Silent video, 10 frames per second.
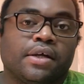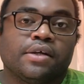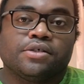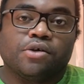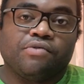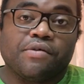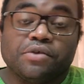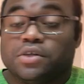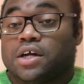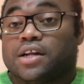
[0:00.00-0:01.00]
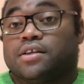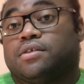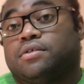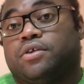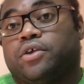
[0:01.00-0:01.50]
So if you ever do get
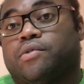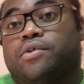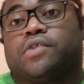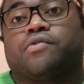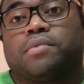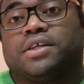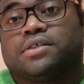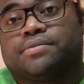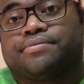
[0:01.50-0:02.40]
audited, then you have all the information.